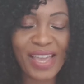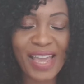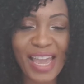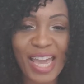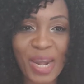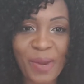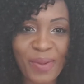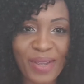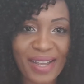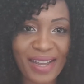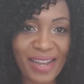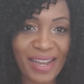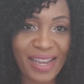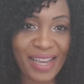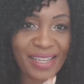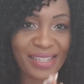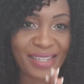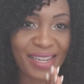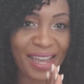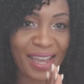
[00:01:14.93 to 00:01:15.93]
Anyway
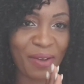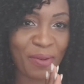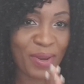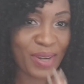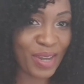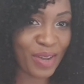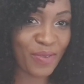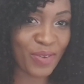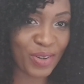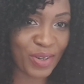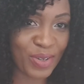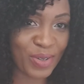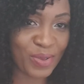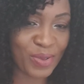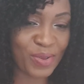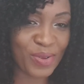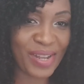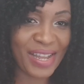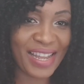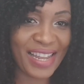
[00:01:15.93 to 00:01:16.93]
guys, without further
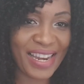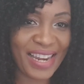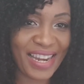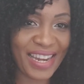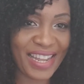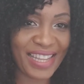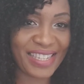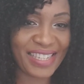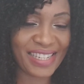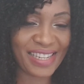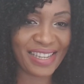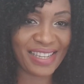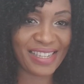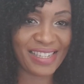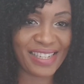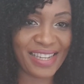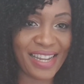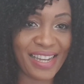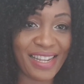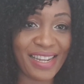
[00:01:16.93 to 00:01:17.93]
ado, let's get
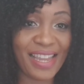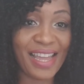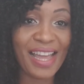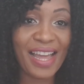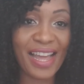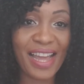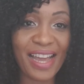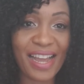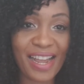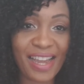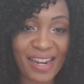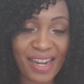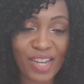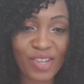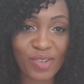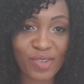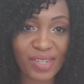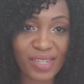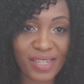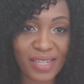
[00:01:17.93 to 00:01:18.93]
started. And can I
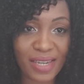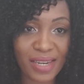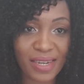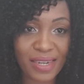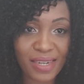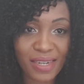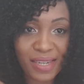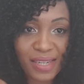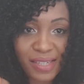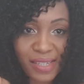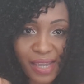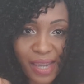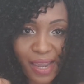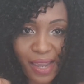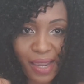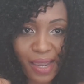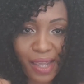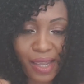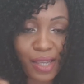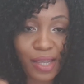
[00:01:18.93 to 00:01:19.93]
just say, this
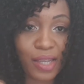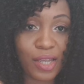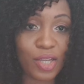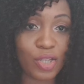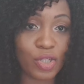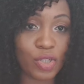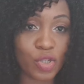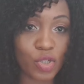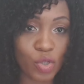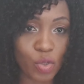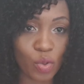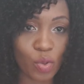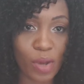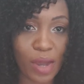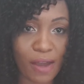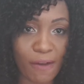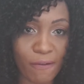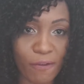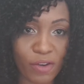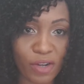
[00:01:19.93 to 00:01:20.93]
hair is so
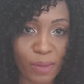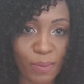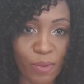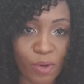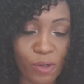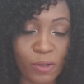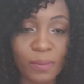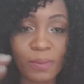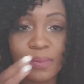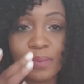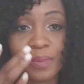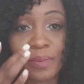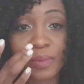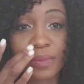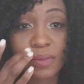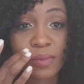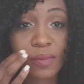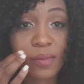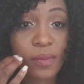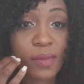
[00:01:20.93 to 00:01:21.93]
affordable.
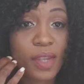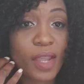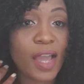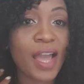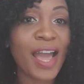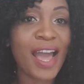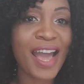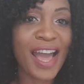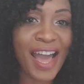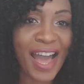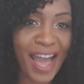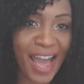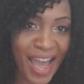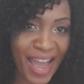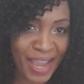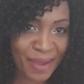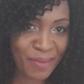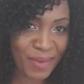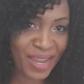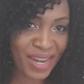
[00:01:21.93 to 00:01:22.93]

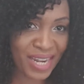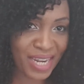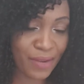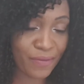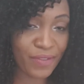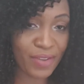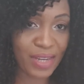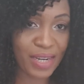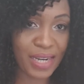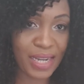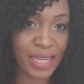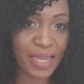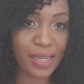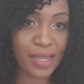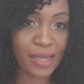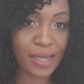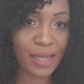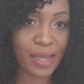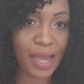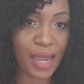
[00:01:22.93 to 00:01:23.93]
I may leave a
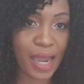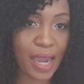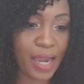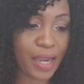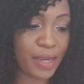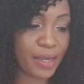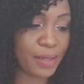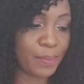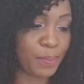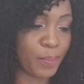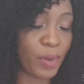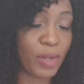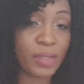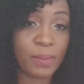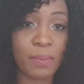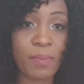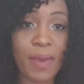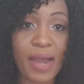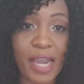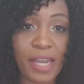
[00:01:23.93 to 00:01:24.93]
link. I
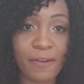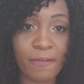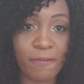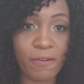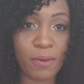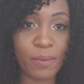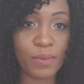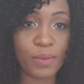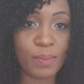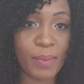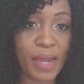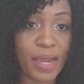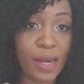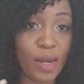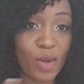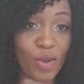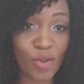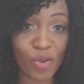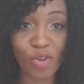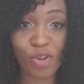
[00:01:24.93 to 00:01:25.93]
bought mine from my
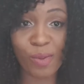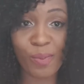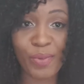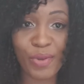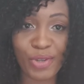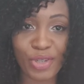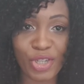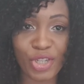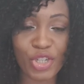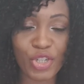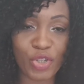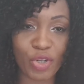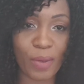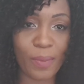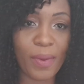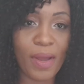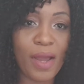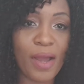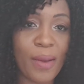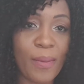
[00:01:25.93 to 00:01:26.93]
local beauty
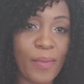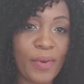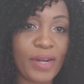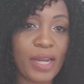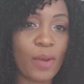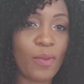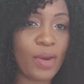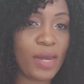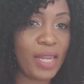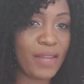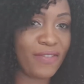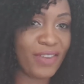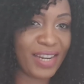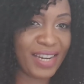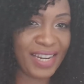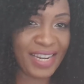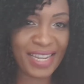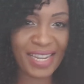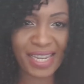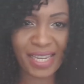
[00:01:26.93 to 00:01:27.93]
shop, but I will leave a
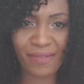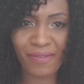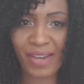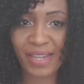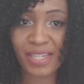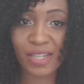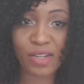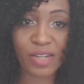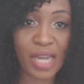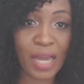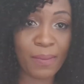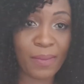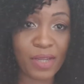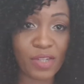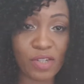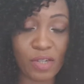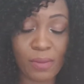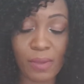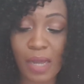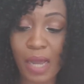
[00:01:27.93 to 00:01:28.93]
link if I see it on
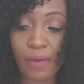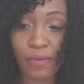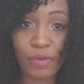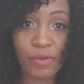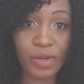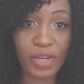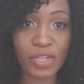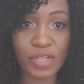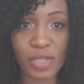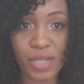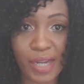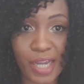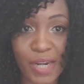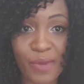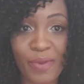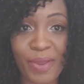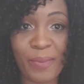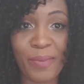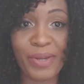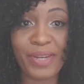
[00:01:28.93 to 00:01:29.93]
Amazon. I haven't really checked
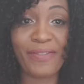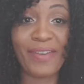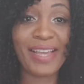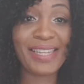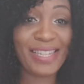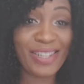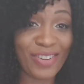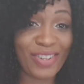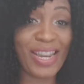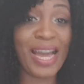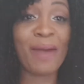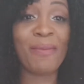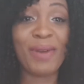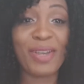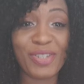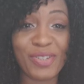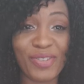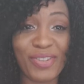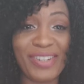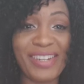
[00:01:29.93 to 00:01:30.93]
anyway, but if I see it on
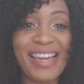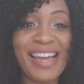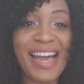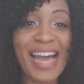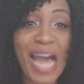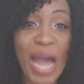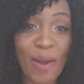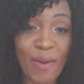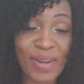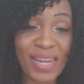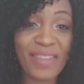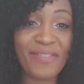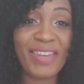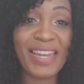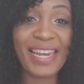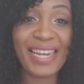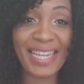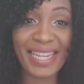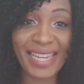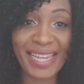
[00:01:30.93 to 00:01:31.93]
Amazon, I will leave a
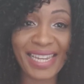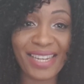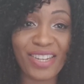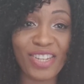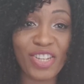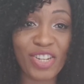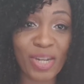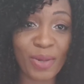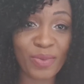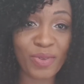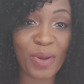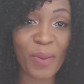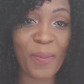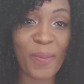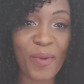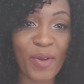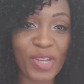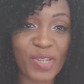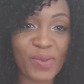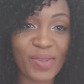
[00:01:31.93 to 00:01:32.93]
link in the description
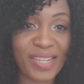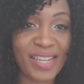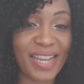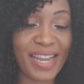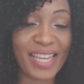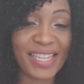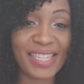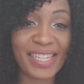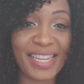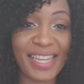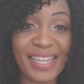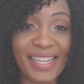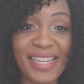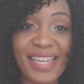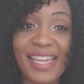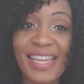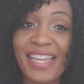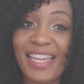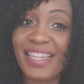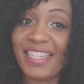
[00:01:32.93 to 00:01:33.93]
box where you guys can
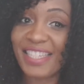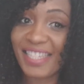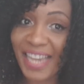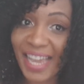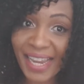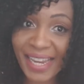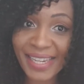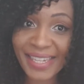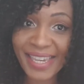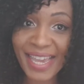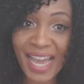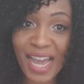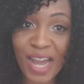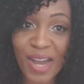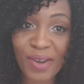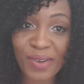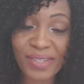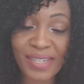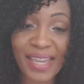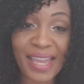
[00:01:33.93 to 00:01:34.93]
check it
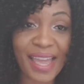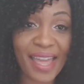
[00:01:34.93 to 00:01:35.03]
out.